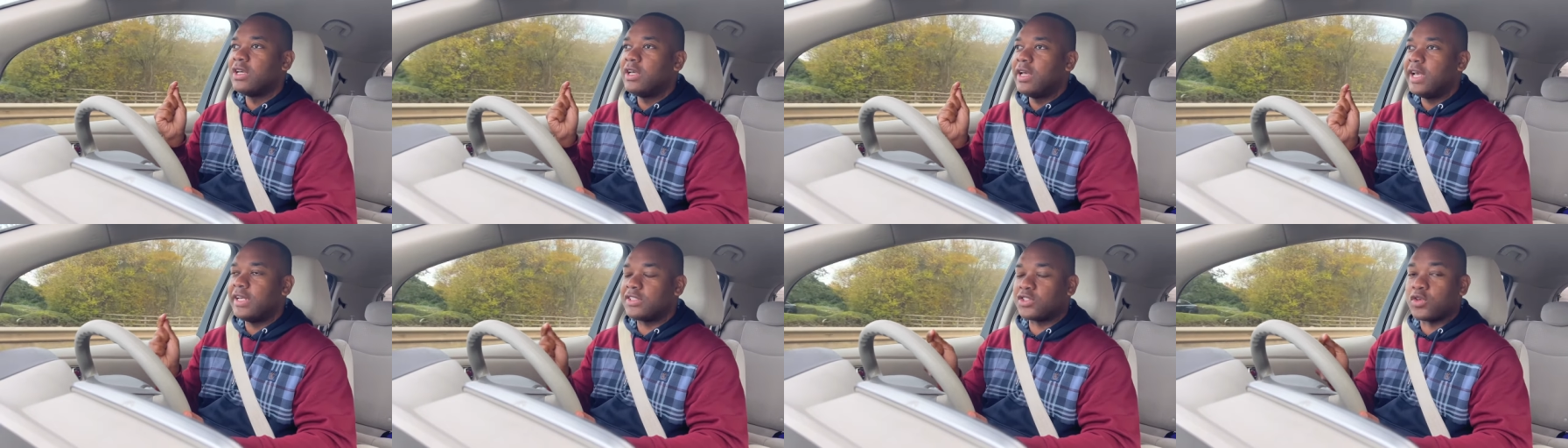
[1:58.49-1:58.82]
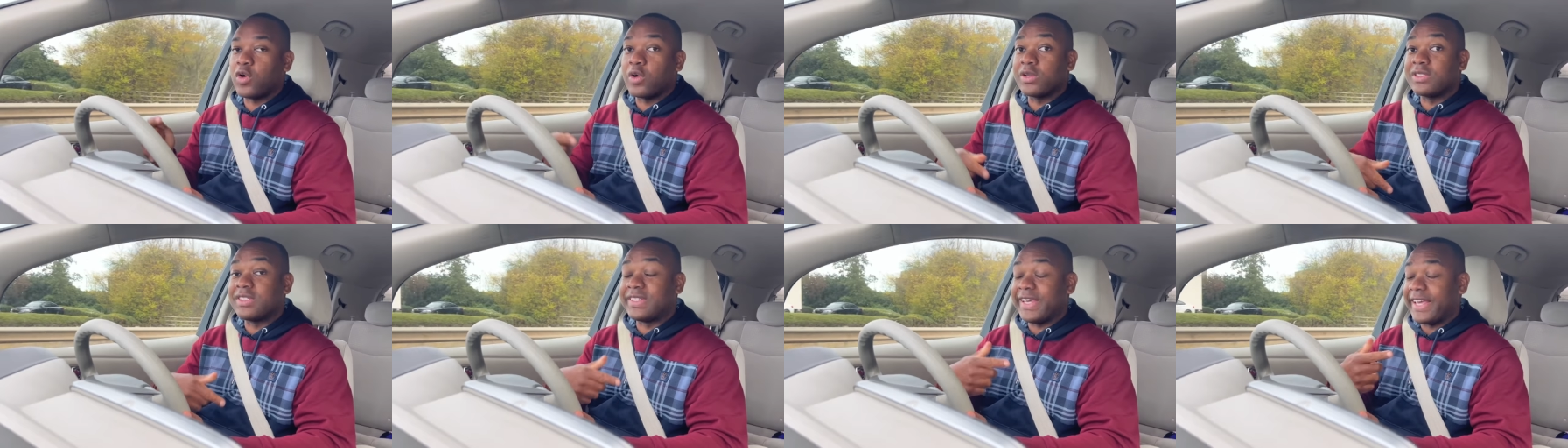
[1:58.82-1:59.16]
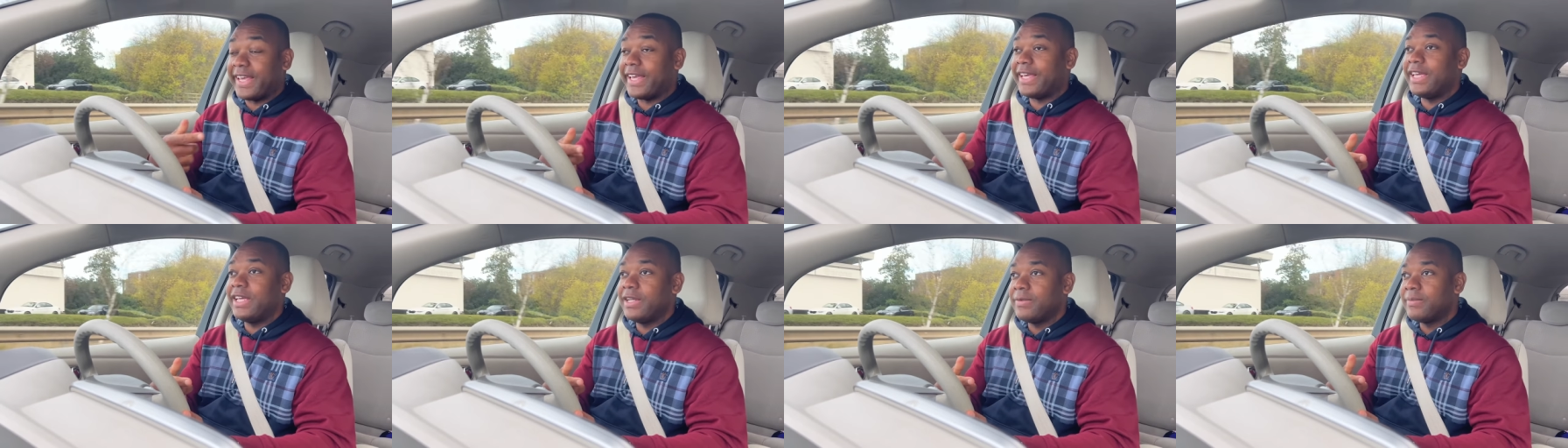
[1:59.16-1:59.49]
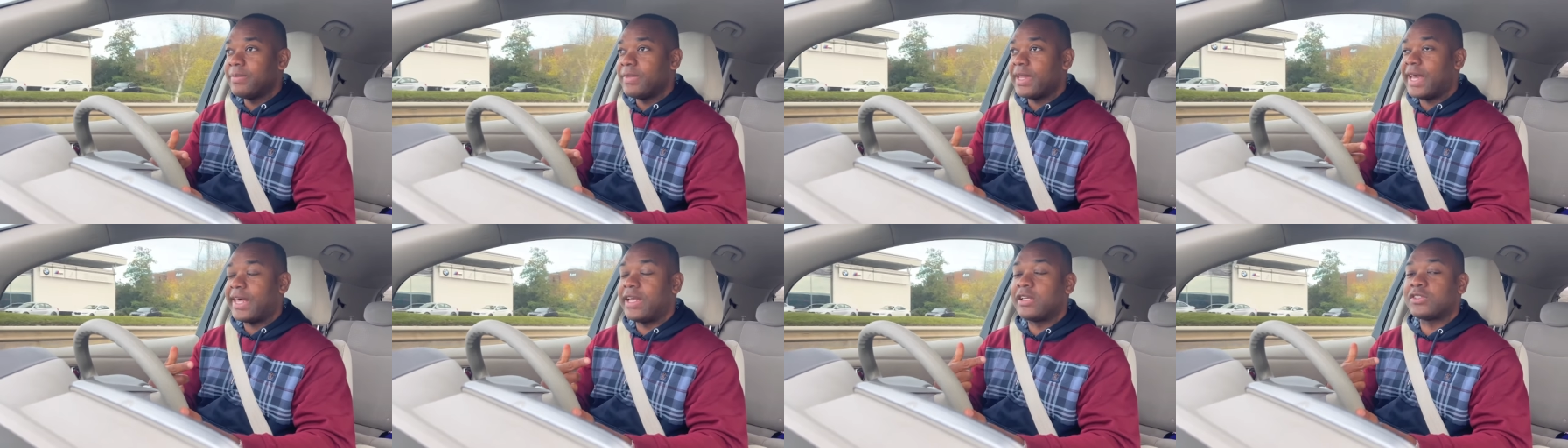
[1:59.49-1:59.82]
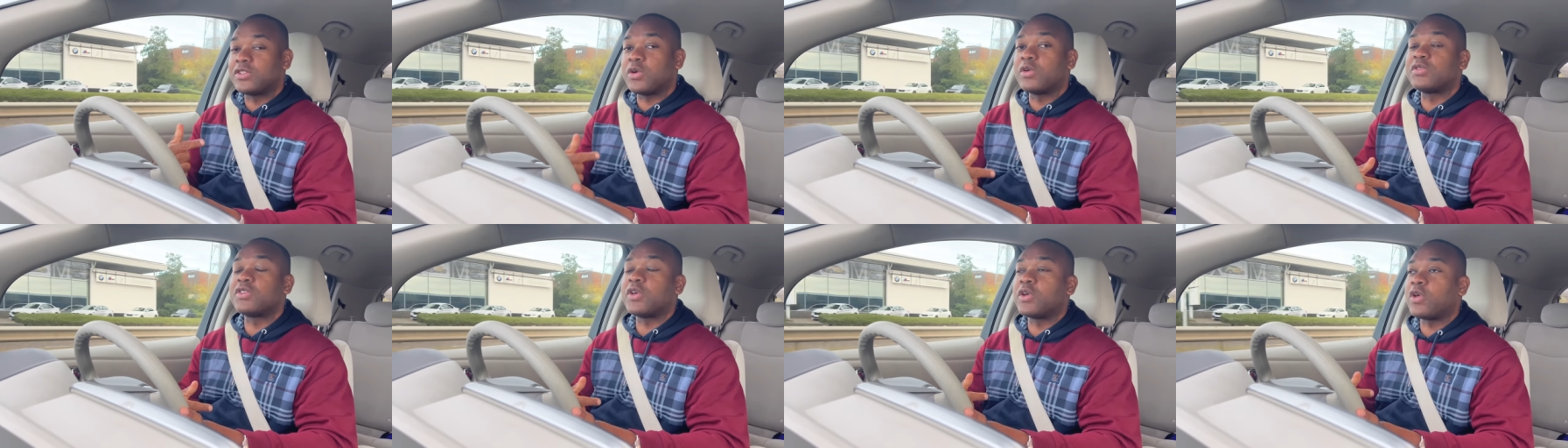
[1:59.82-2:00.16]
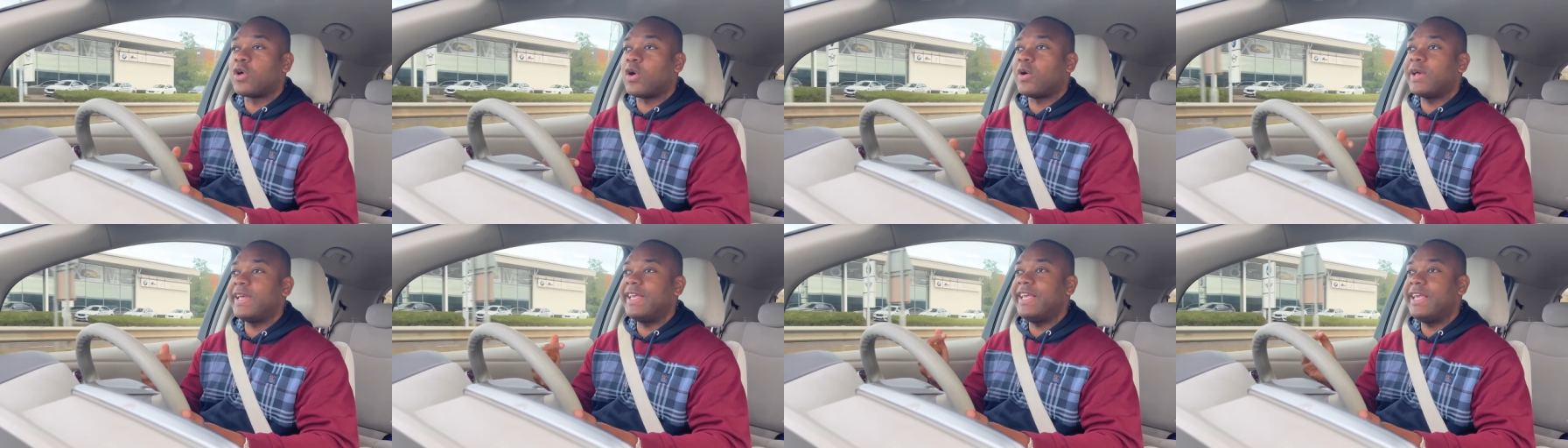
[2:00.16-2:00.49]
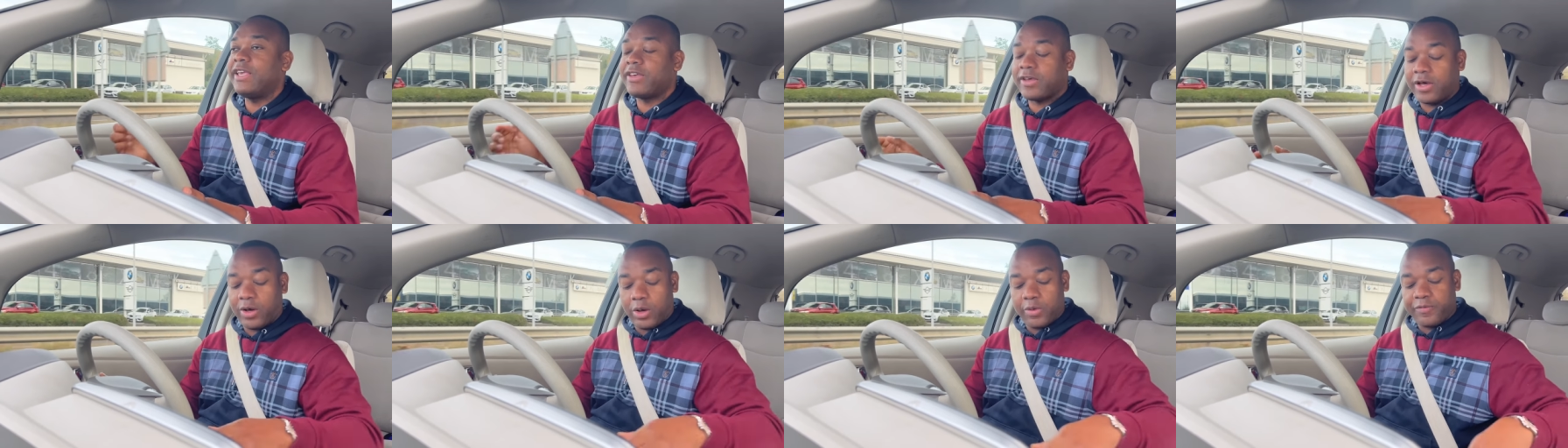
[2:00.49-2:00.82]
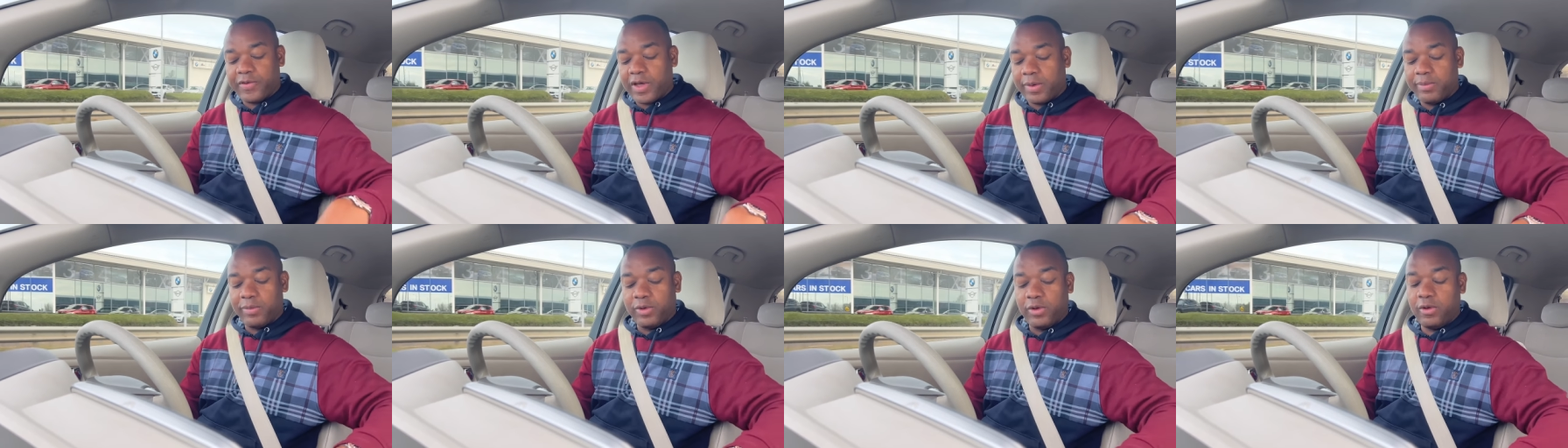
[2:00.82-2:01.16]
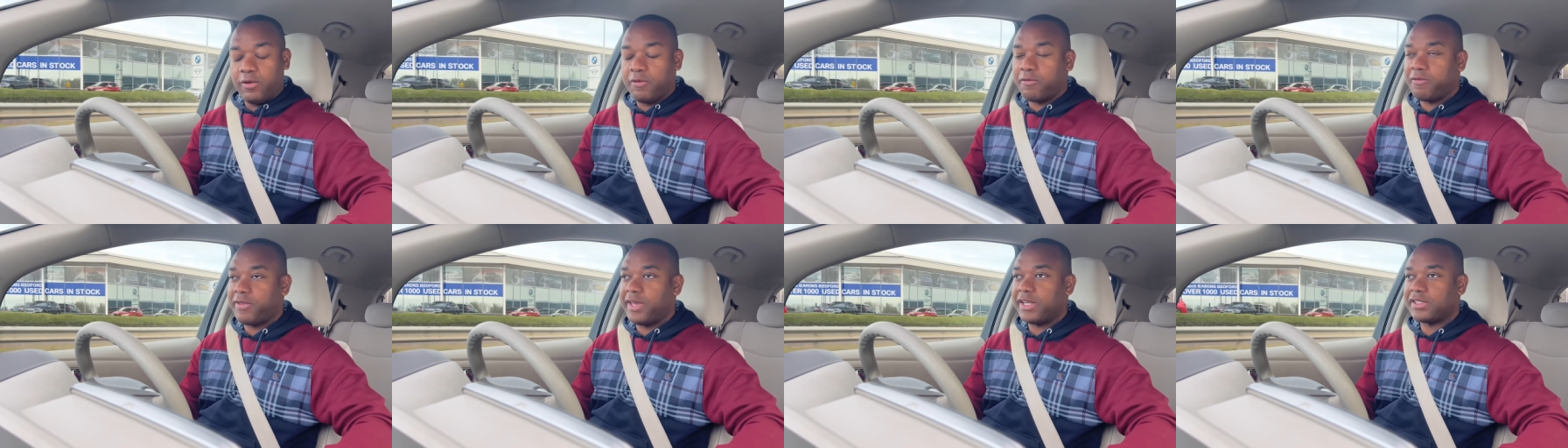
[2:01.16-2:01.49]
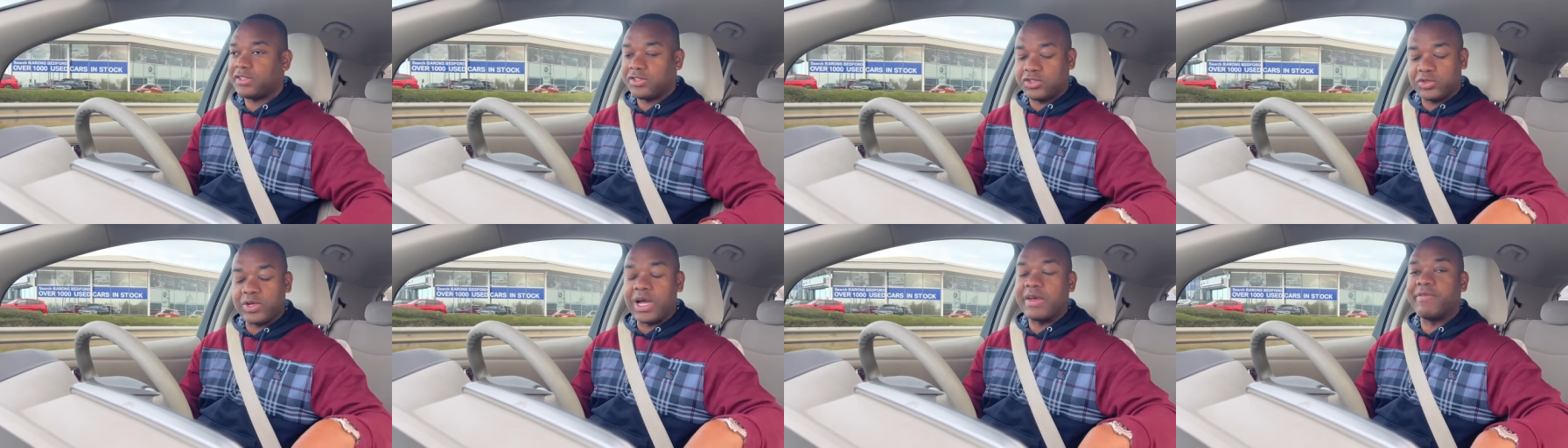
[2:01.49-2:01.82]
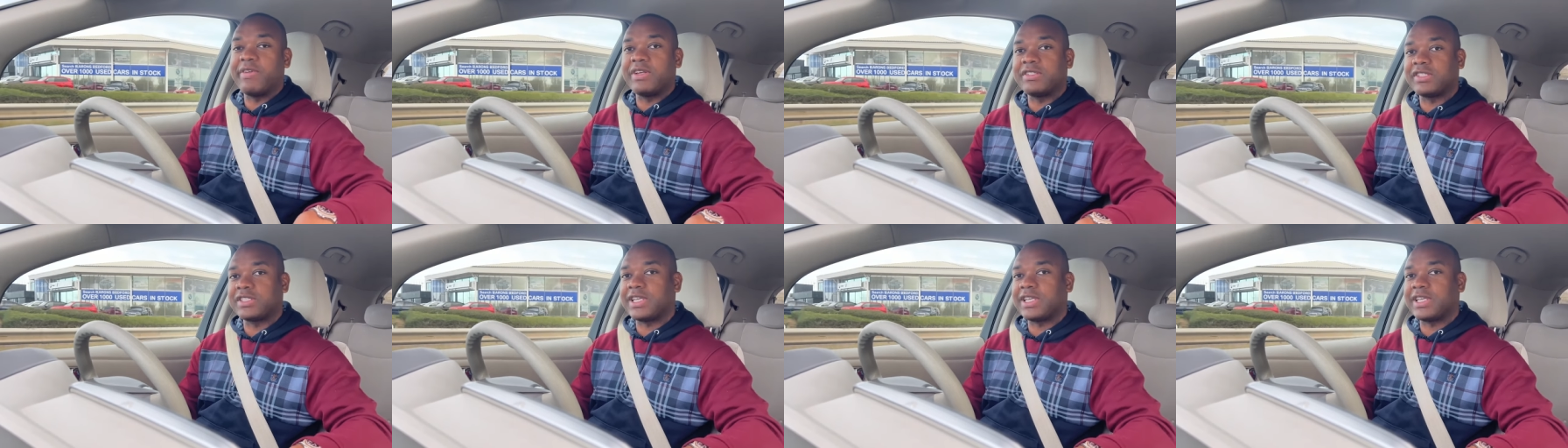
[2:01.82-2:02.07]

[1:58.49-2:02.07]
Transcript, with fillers: It's got D and it's also got Eco. If I move this driving